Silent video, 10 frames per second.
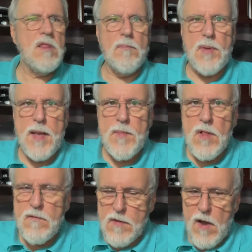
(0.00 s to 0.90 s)
people
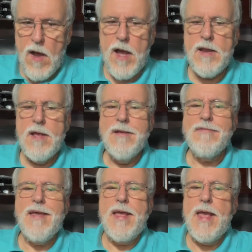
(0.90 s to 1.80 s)
of God,
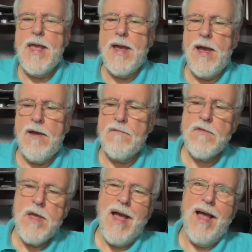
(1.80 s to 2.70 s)
they have
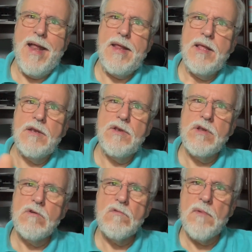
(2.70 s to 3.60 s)
an
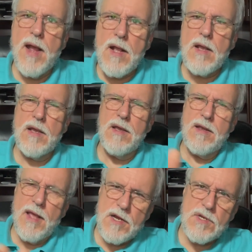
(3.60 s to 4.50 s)
indirect
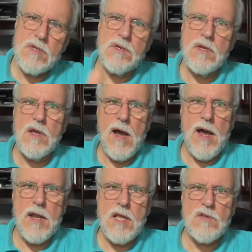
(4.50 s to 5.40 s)
connection to
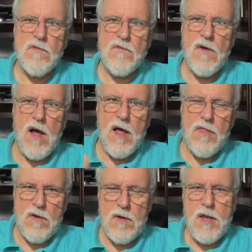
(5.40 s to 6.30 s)
God as
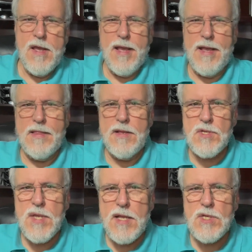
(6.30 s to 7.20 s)
father in the
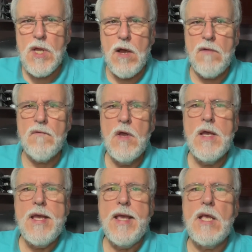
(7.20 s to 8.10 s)
sense of
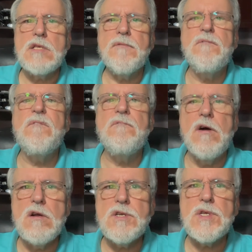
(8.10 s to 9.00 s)
his
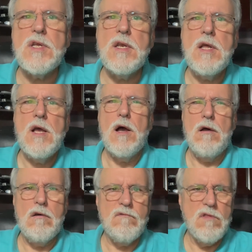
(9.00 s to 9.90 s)
function
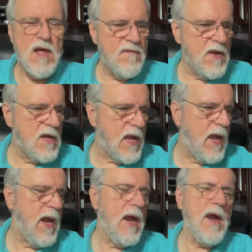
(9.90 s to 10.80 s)
of loving
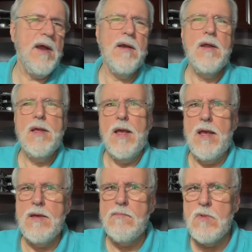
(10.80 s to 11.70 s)
care
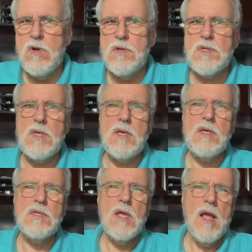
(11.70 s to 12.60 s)
and
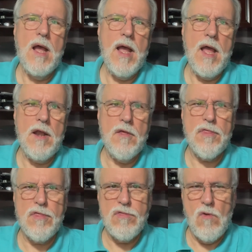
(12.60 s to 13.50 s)
mercies and
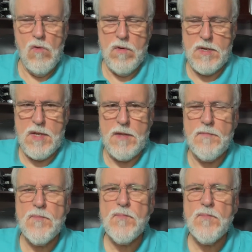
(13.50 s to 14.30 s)
authority.